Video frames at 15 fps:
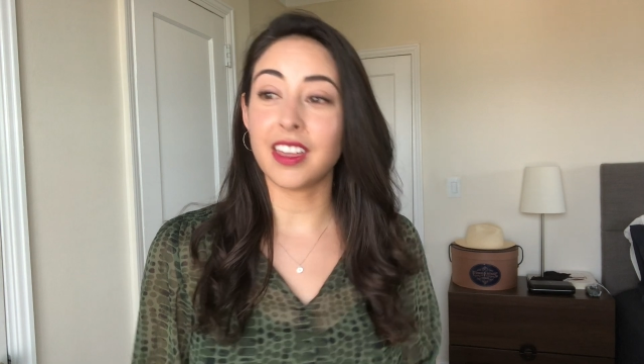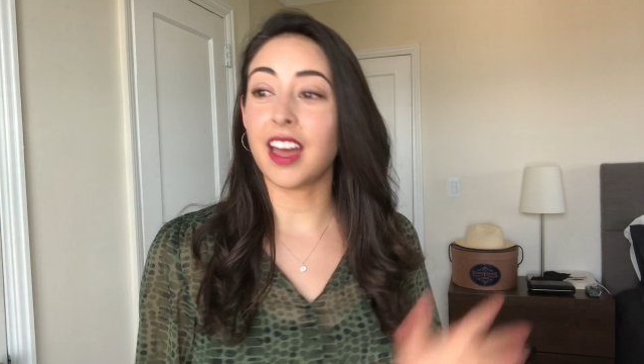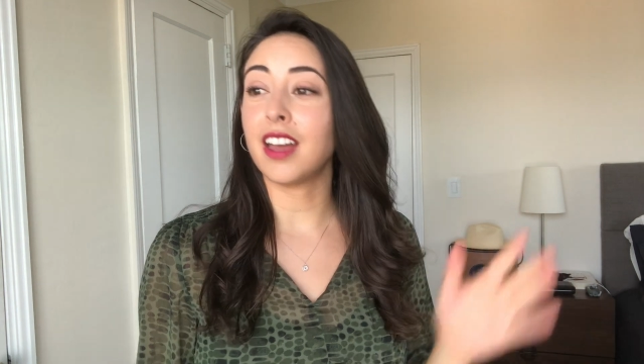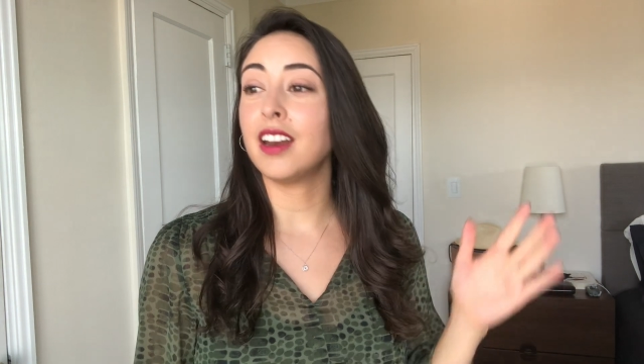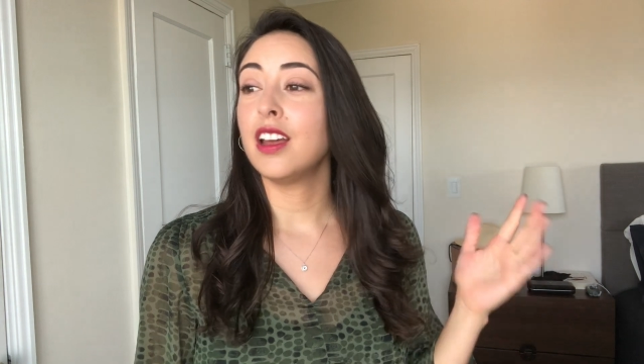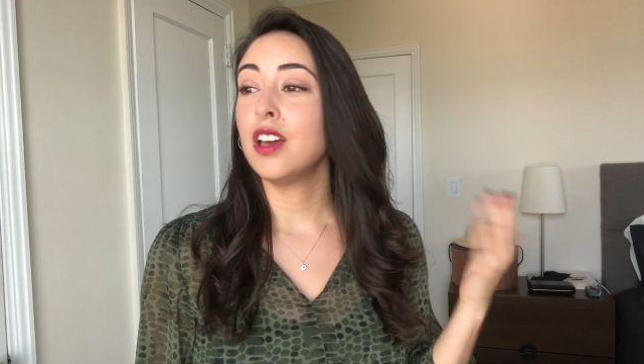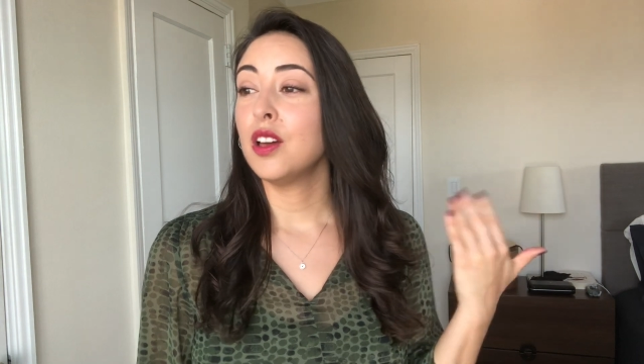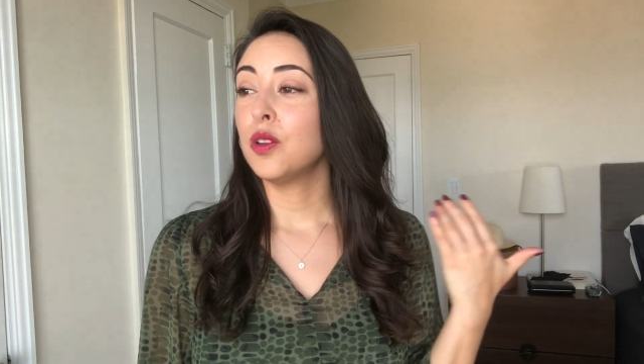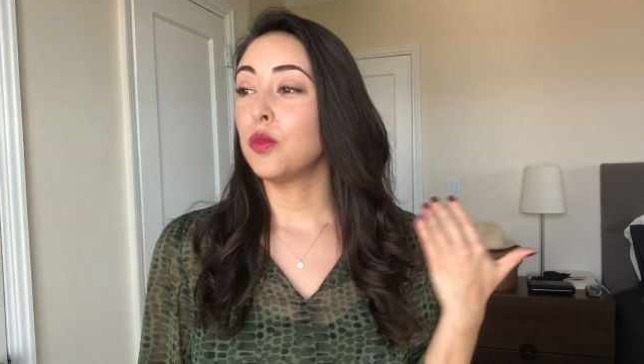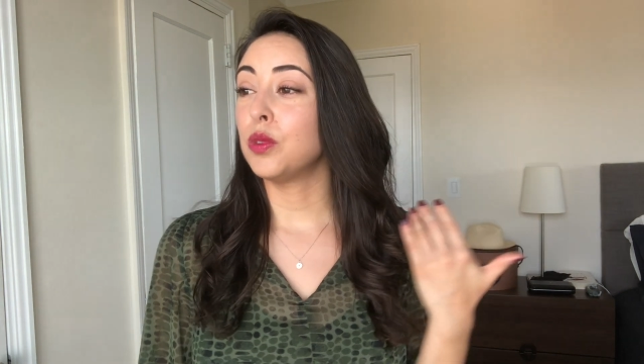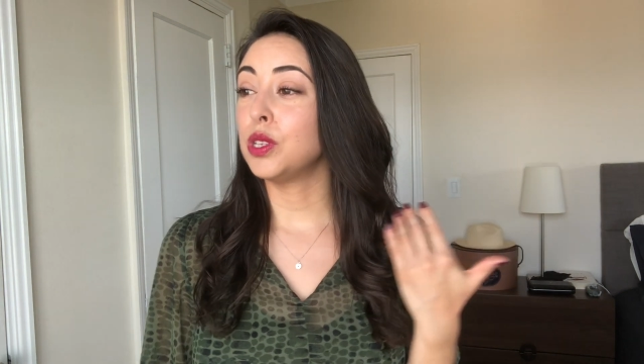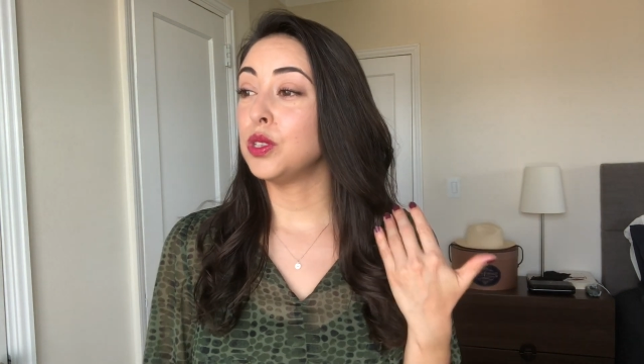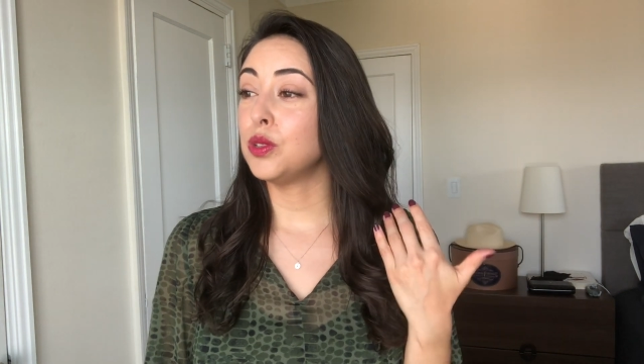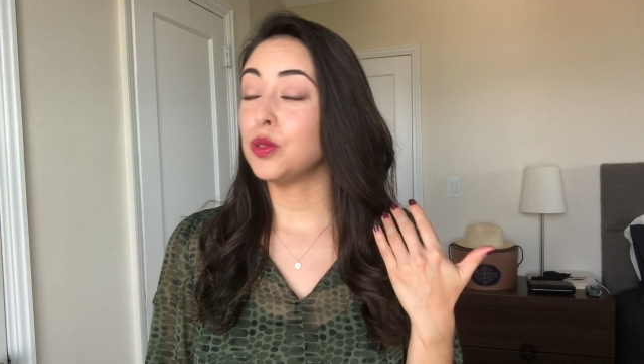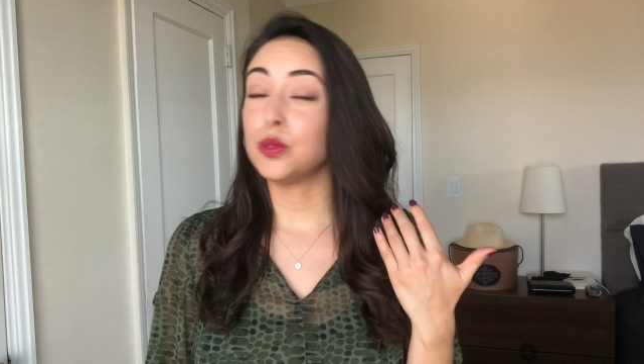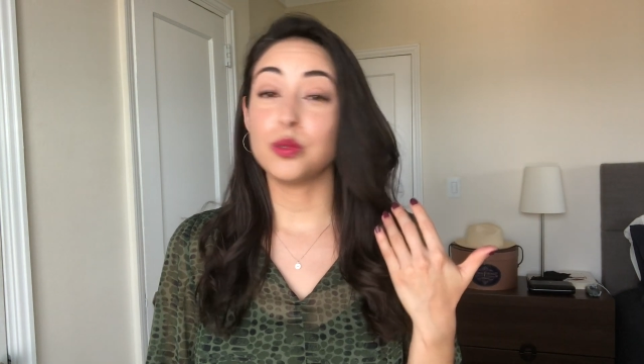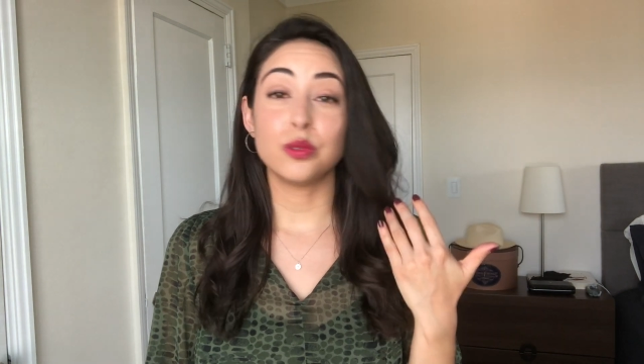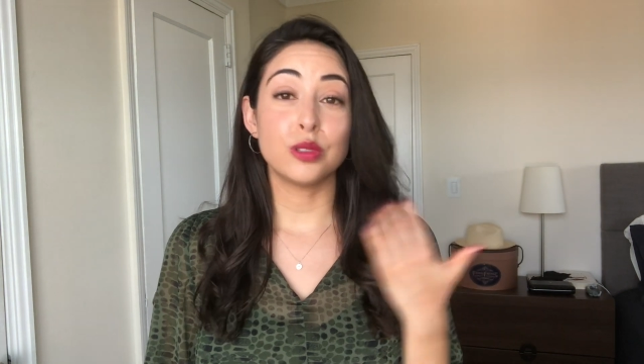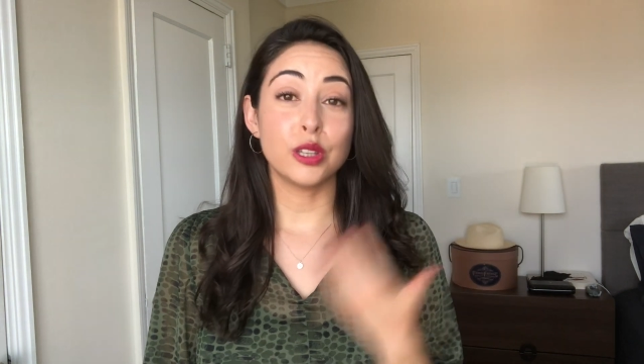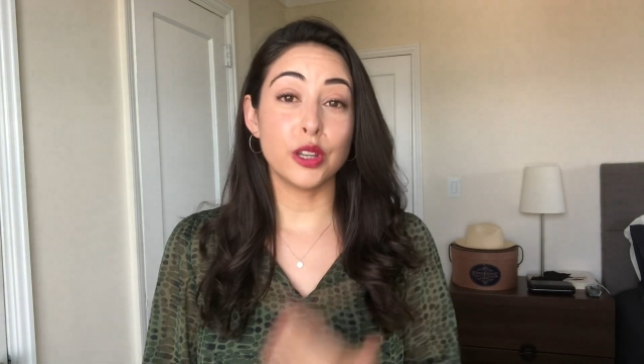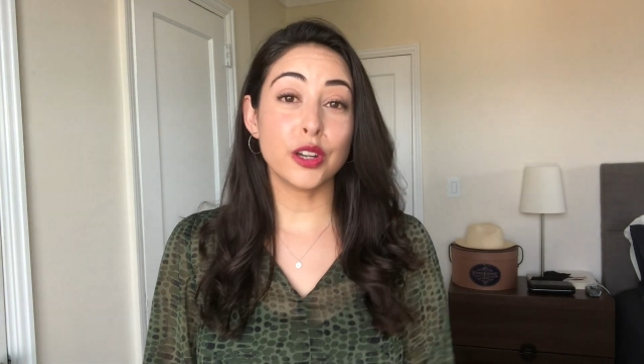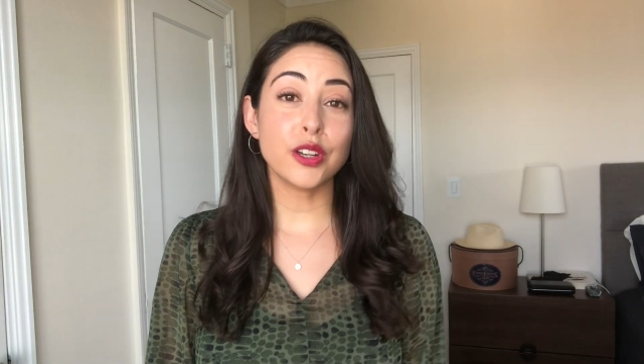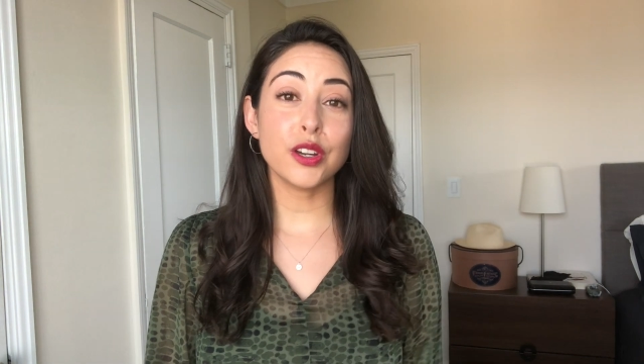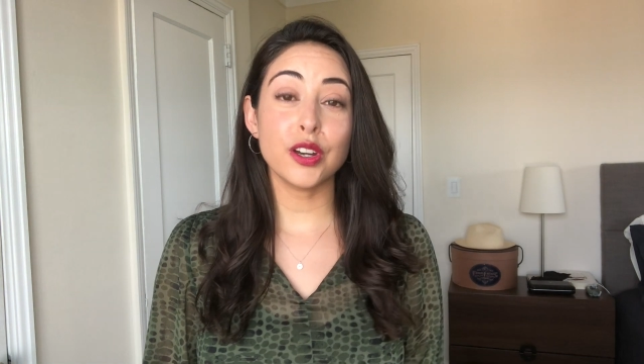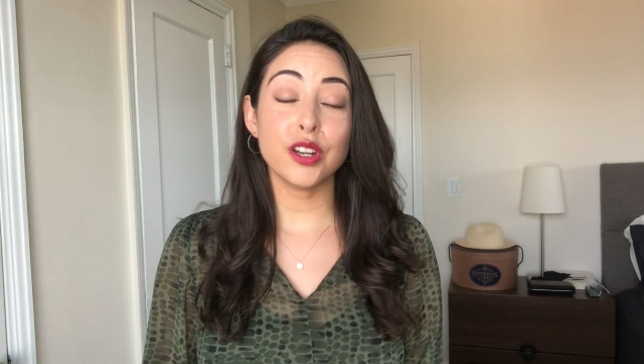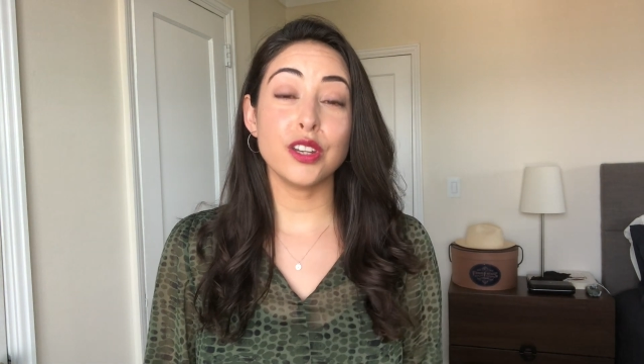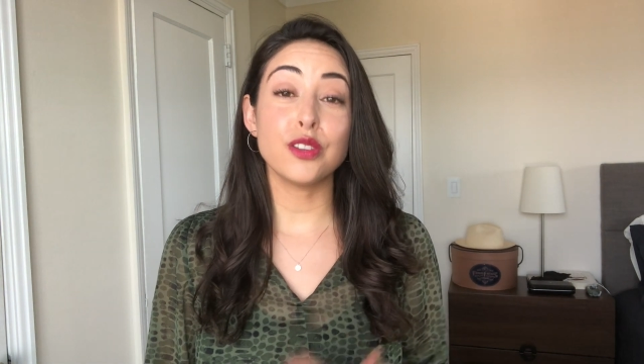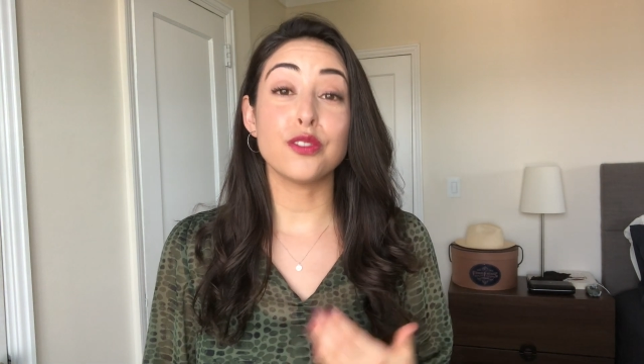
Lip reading: that when you look good,